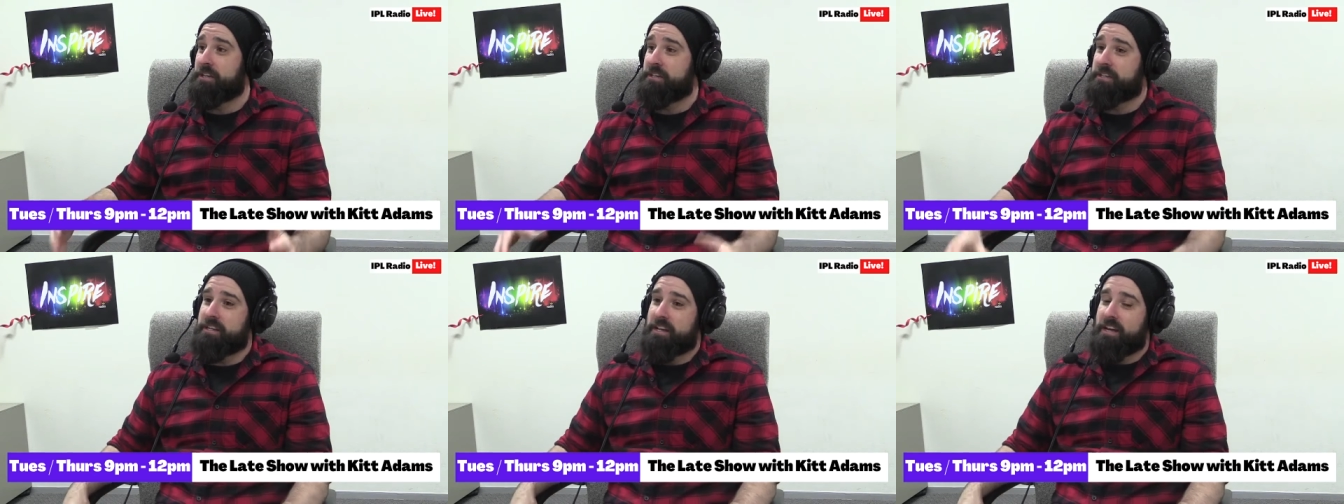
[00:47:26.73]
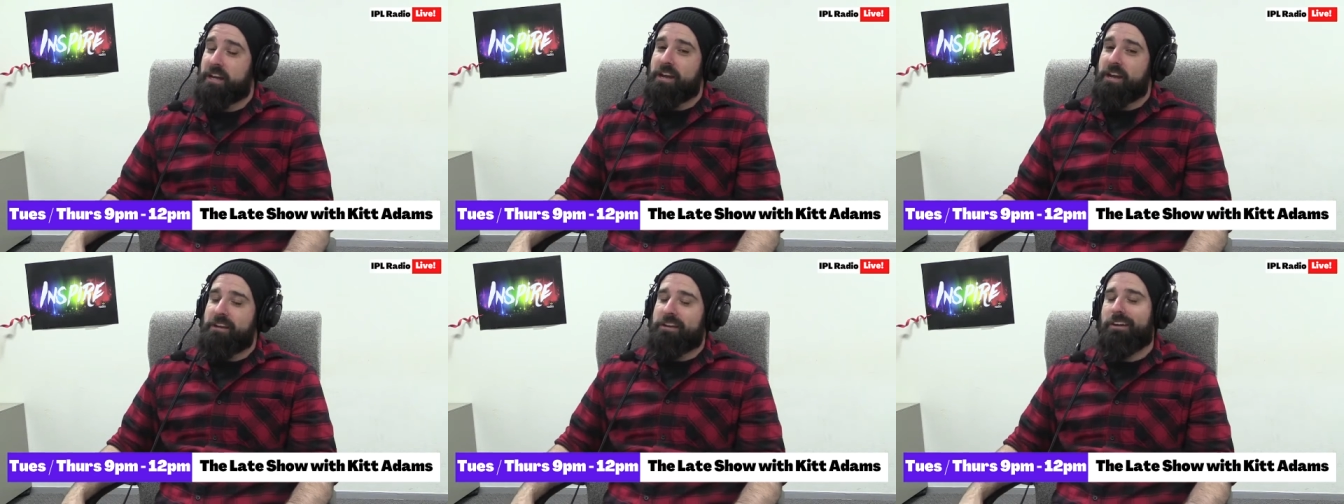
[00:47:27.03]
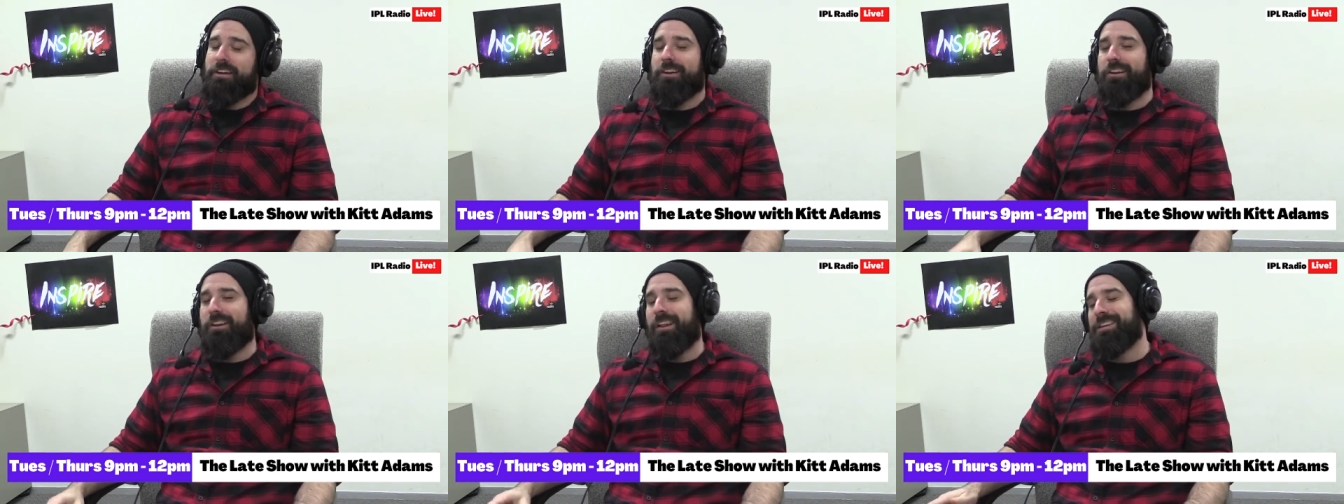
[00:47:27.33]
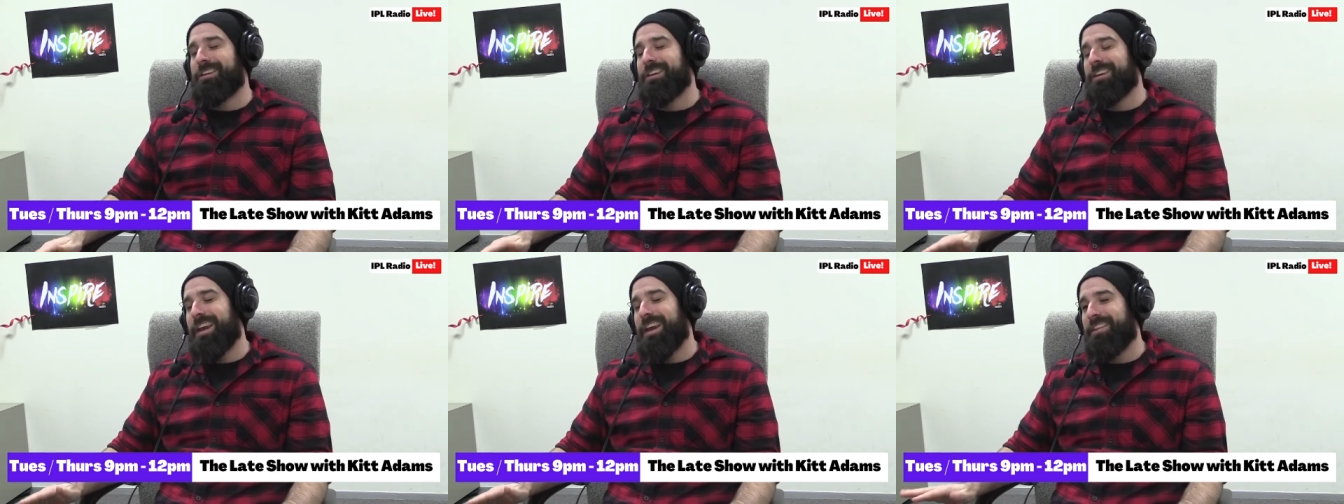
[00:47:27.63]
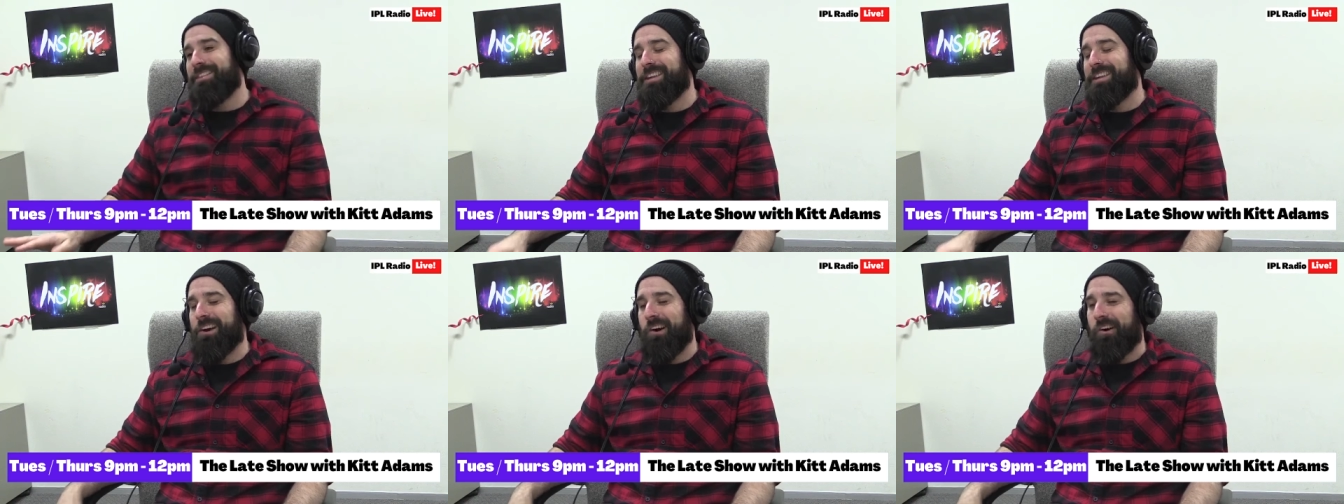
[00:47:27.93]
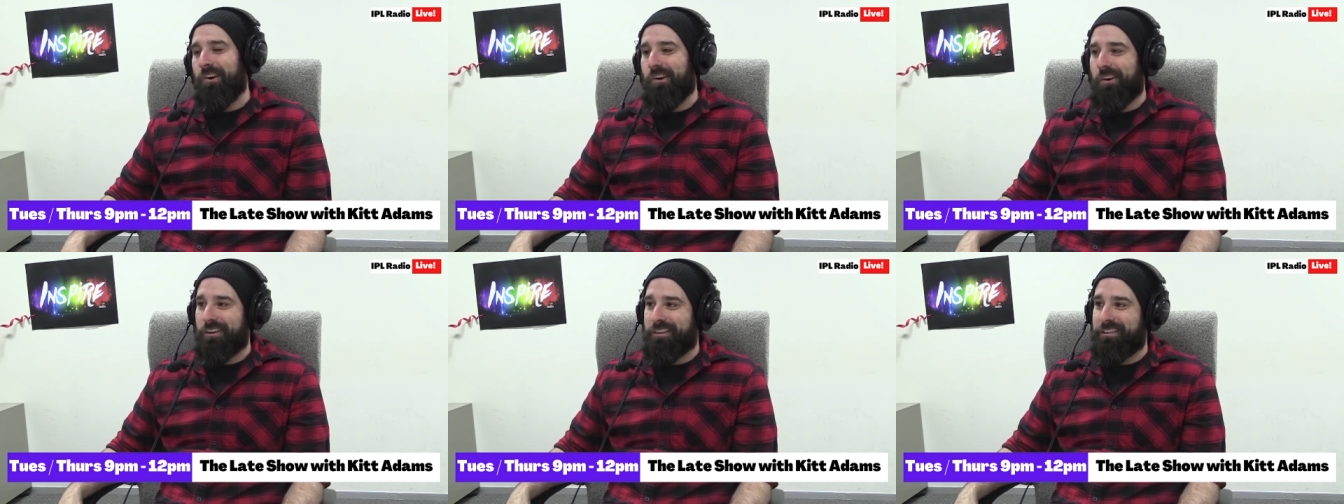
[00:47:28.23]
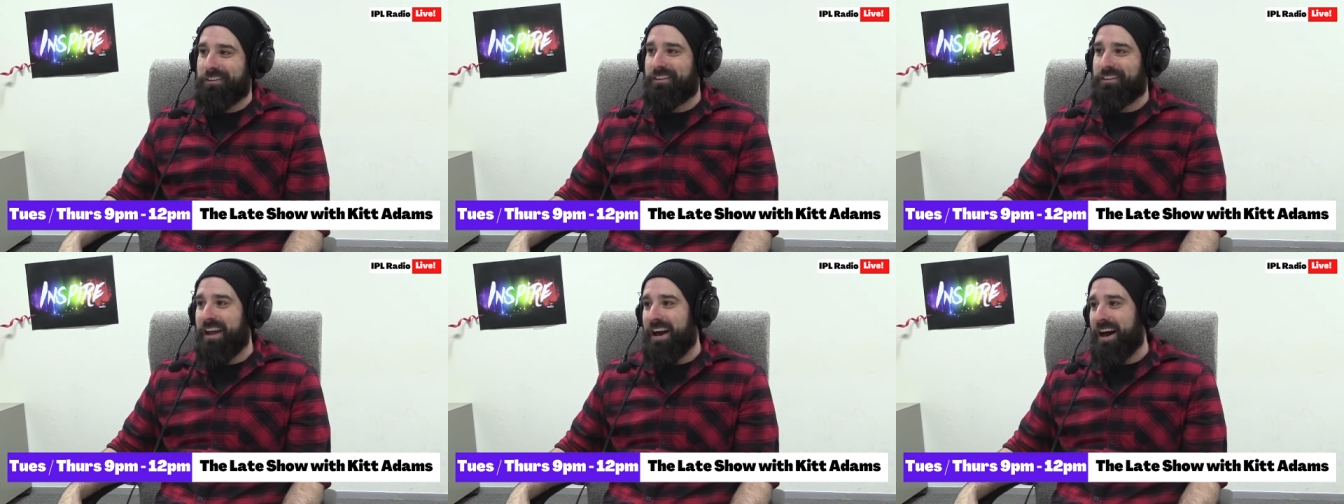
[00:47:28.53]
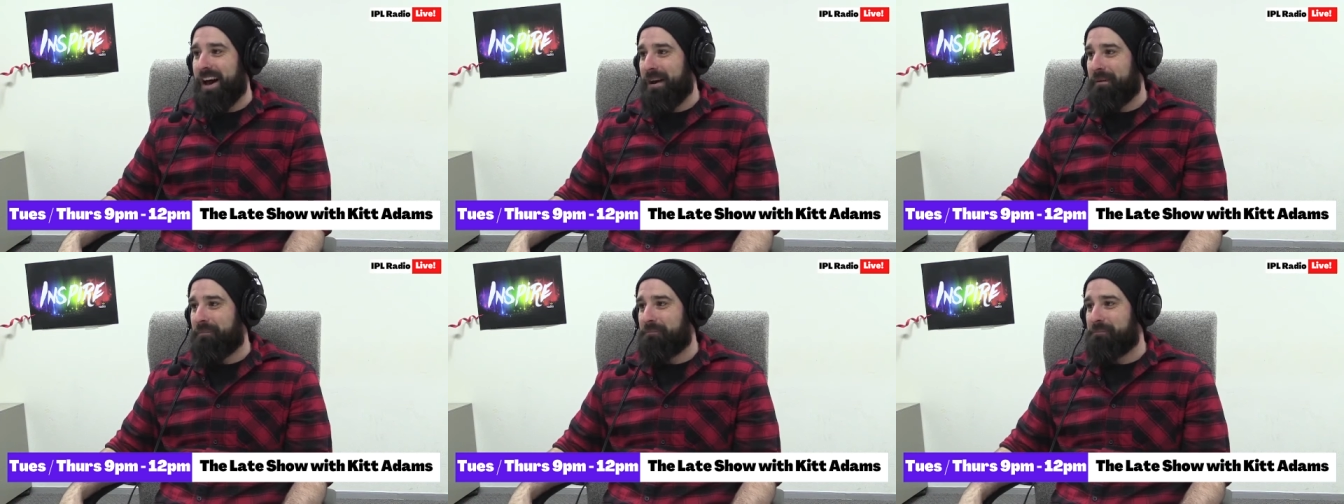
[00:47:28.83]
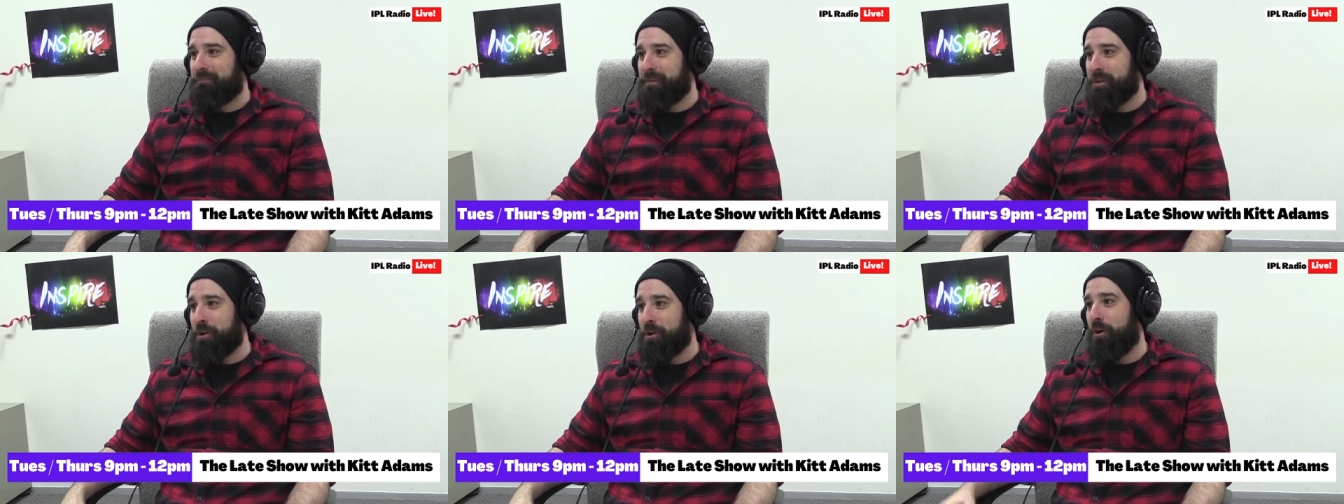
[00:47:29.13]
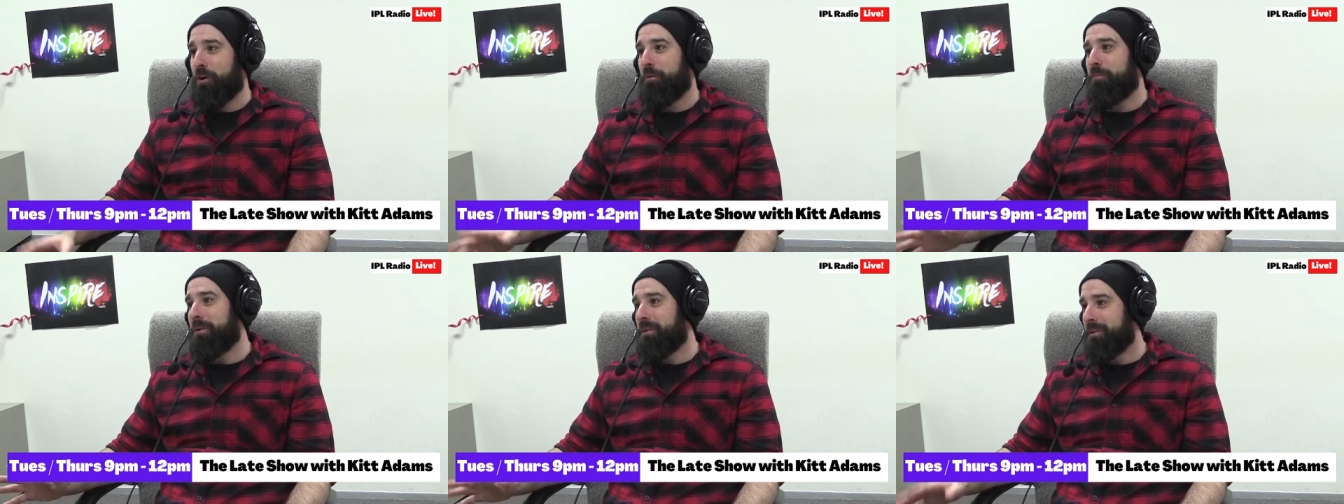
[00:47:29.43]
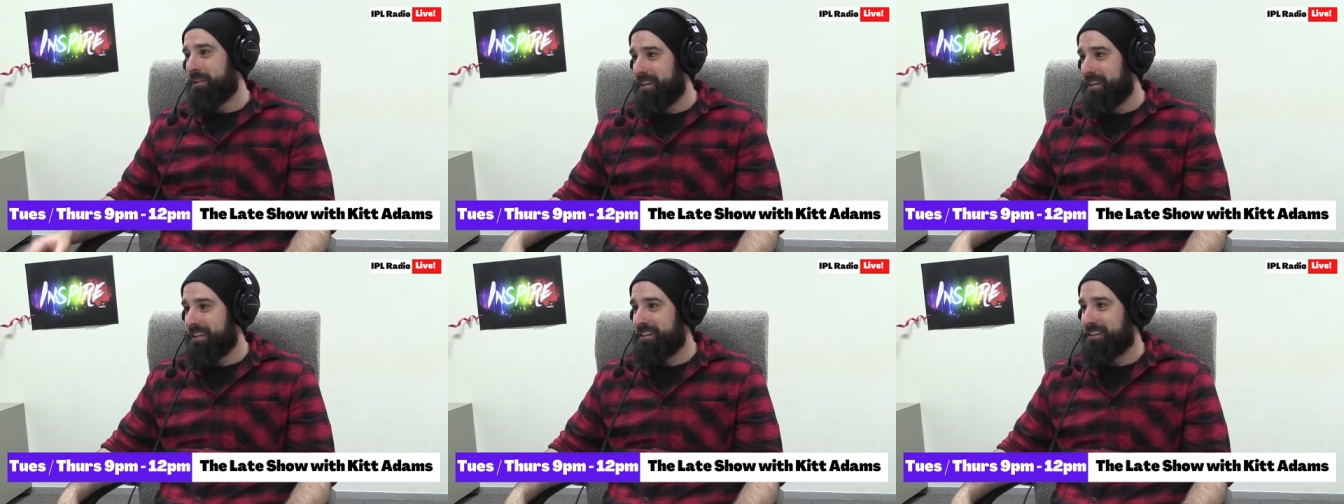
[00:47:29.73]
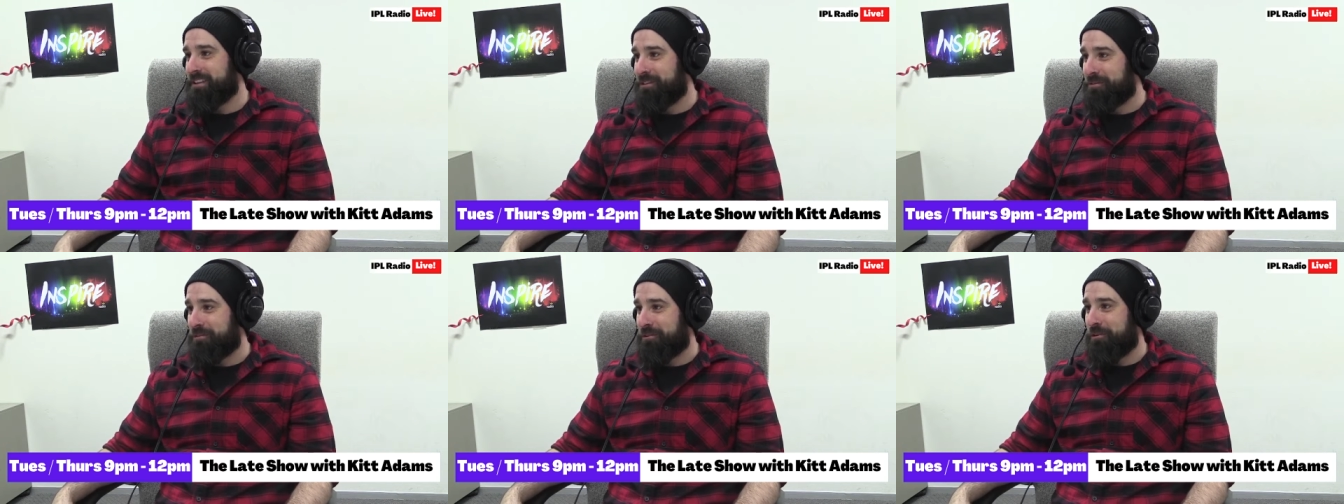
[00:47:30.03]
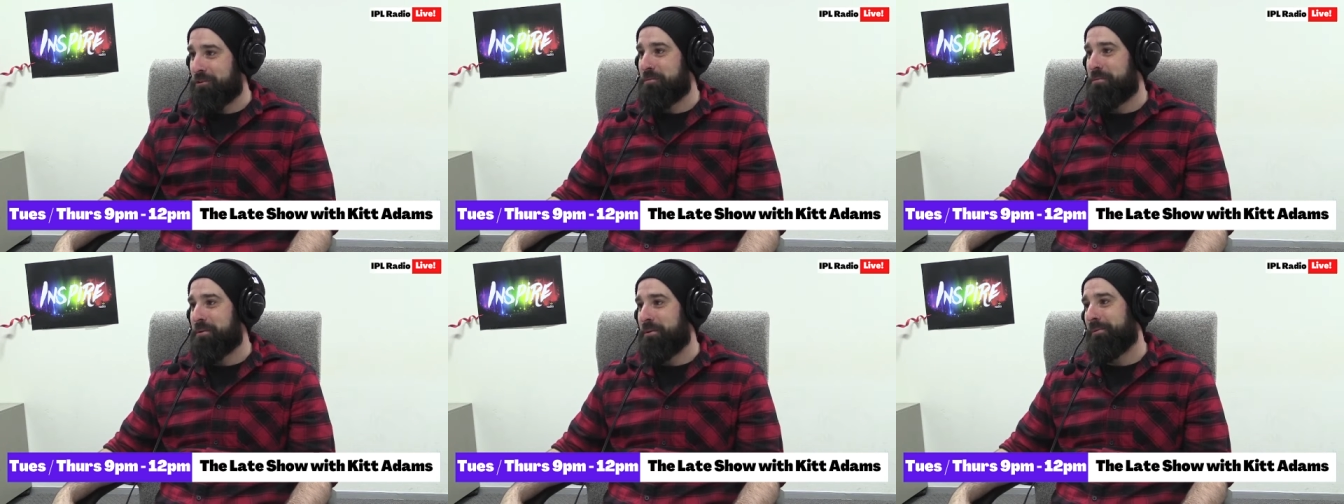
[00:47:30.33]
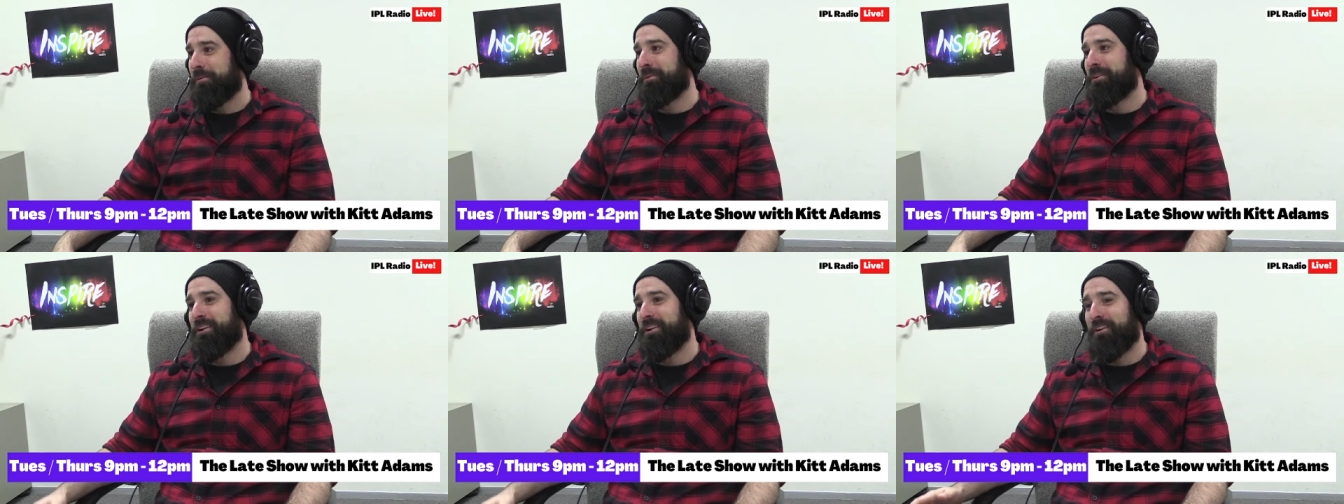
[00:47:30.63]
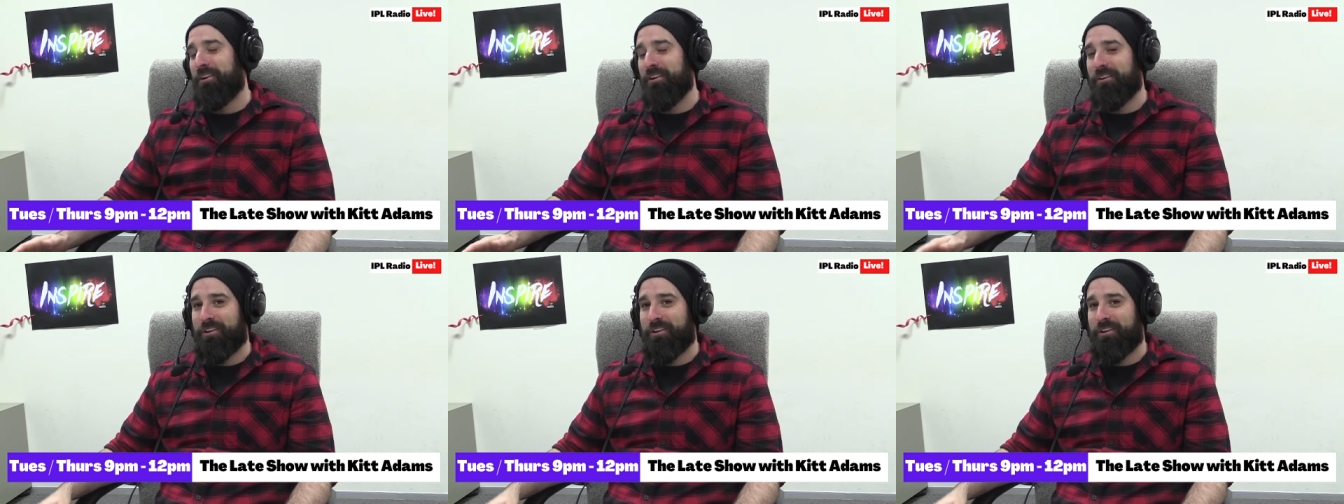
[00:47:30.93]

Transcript: Because, you know, like you get the odd knob in the group who, you know,